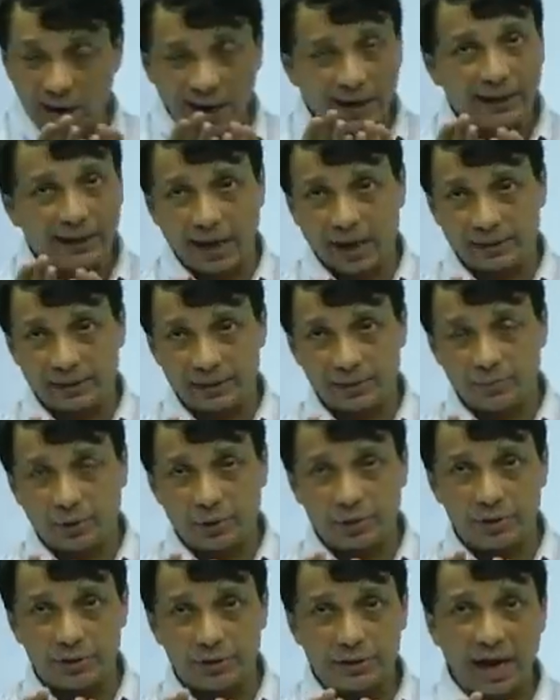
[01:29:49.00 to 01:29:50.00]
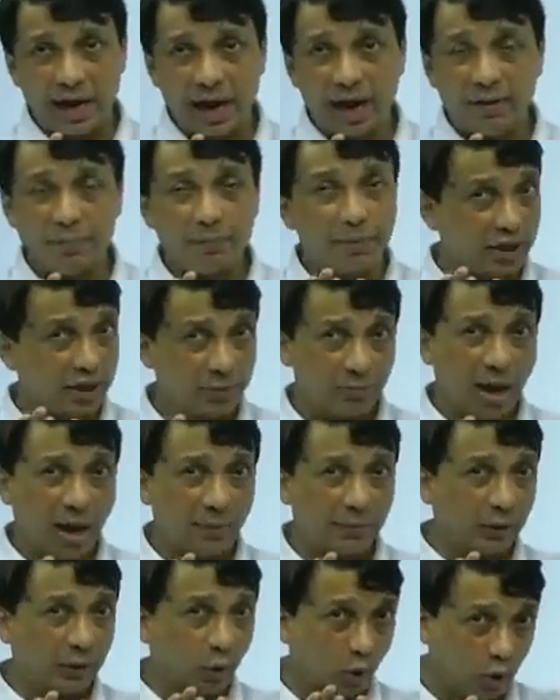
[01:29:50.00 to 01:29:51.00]
to wear glasses because they are
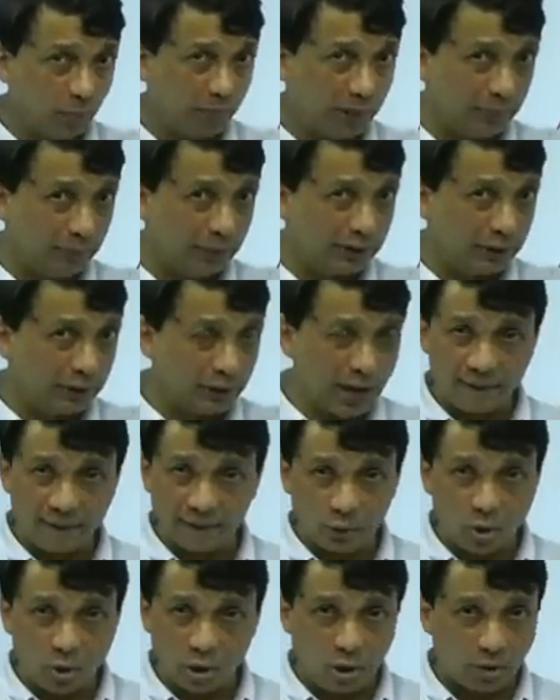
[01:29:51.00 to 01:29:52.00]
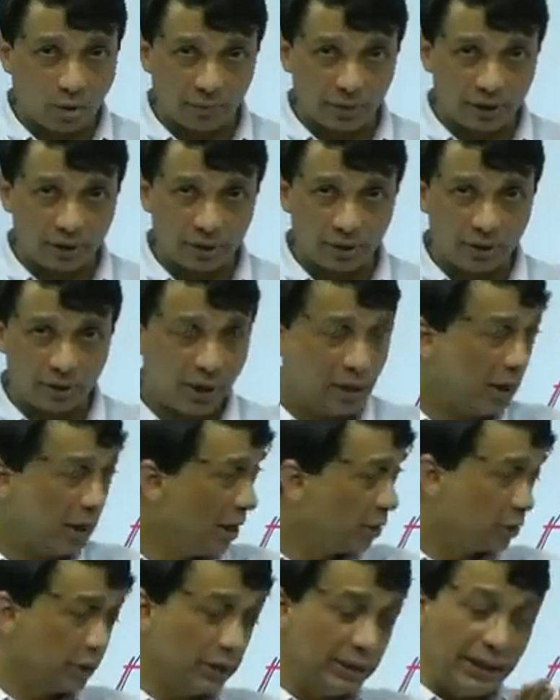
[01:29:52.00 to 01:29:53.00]
presbyopic. The old people, they have no accommodation,
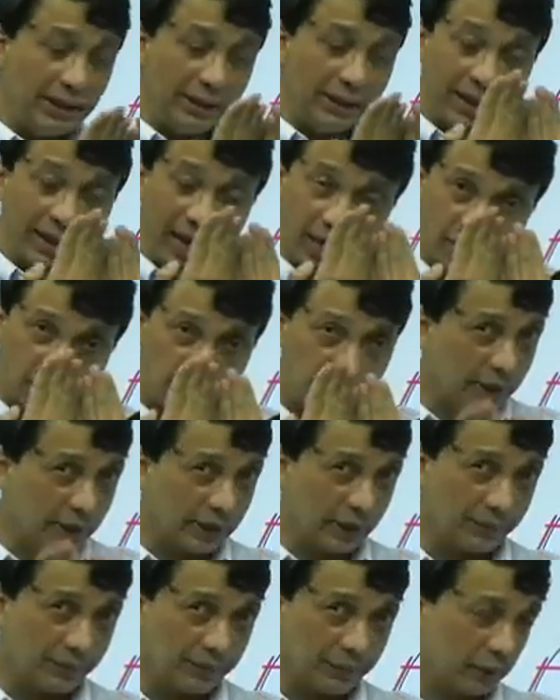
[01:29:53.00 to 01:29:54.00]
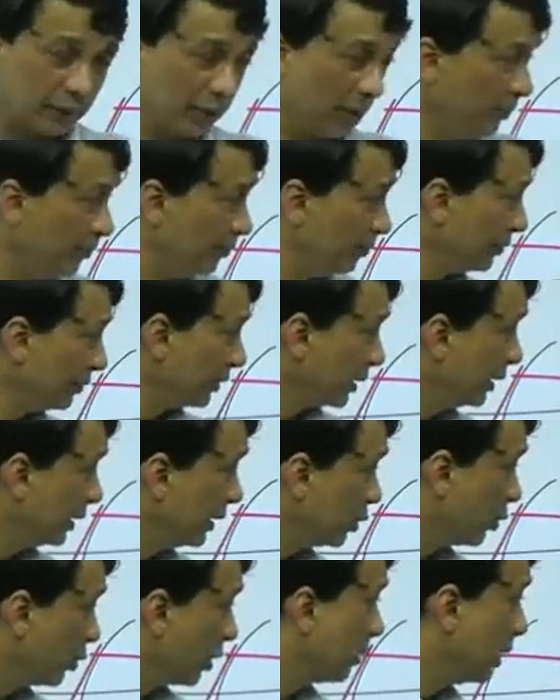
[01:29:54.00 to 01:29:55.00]
so need glasses for near, okay?
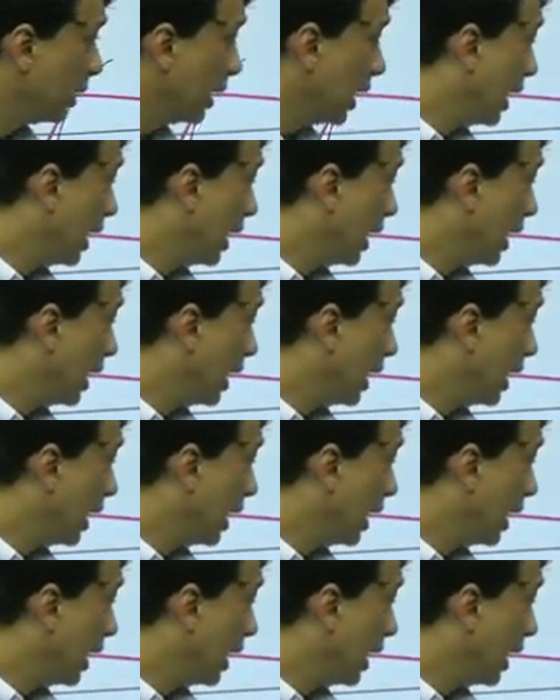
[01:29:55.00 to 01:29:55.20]
This is what.